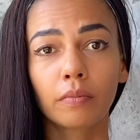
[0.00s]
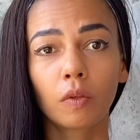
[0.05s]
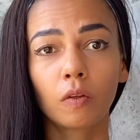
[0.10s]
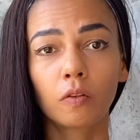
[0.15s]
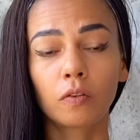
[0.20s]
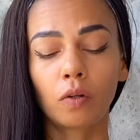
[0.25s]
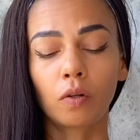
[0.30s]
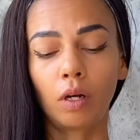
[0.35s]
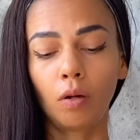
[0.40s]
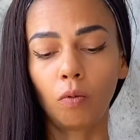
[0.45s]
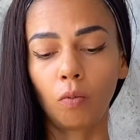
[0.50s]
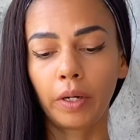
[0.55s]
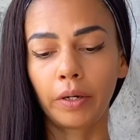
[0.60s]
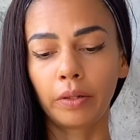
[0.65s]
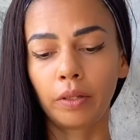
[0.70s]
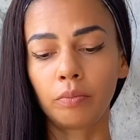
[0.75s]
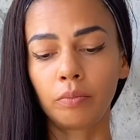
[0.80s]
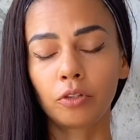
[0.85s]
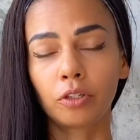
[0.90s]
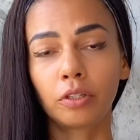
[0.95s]
So I'll wear
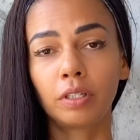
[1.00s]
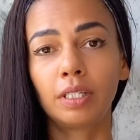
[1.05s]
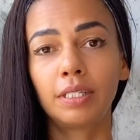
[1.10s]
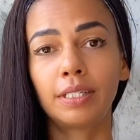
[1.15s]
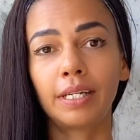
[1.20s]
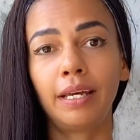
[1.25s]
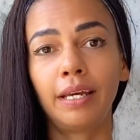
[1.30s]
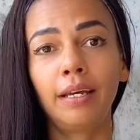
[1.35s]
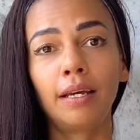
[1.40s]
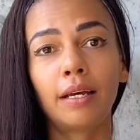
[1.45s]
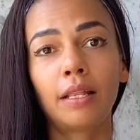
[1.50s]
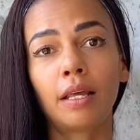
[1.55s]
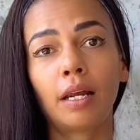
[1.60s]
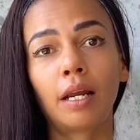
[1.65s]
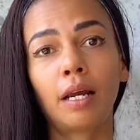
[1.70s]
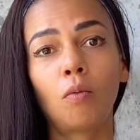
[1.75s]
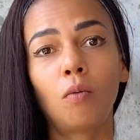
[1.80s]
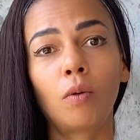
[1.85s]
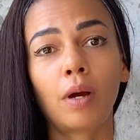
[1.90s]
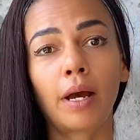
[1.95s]
them during the day, and then
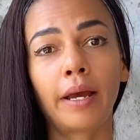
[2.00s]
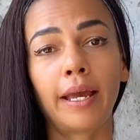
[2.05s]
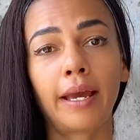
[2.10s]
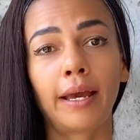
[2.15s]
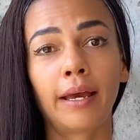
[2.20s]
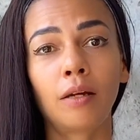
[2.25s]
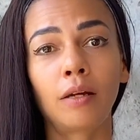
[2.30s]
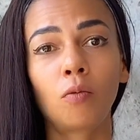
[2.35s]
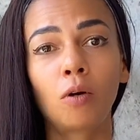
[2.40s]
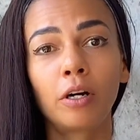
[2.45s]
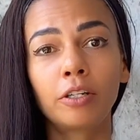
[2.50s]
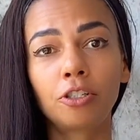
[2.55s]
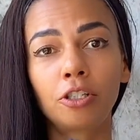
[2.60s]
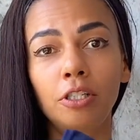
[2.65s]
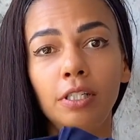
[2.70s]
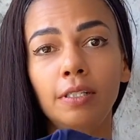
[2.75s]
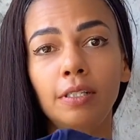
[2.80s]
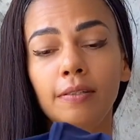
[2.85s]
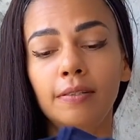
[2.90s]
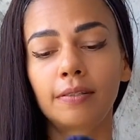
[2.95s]
I hand wash
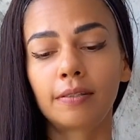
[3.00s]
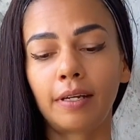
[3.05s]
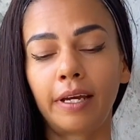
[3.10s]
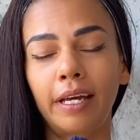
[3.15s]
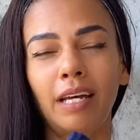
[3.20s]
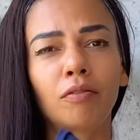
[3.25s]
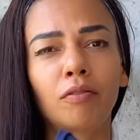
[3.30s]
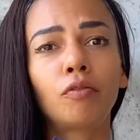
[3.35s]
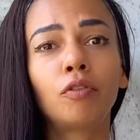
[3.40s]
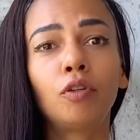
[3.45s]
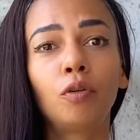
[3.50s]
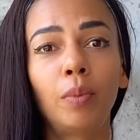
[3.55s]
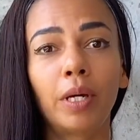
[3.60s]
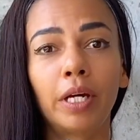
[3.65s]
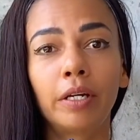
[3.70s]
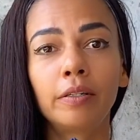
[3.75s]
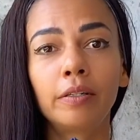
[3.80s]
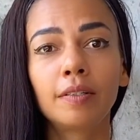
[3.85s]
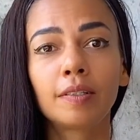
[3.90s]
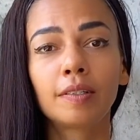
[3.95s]
these. I have a few
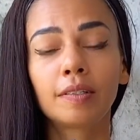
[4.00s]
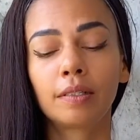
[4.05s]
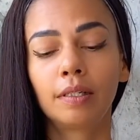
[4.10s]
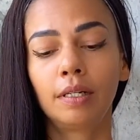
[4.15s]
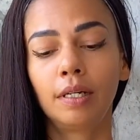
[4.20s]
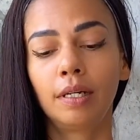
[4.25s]
pairs,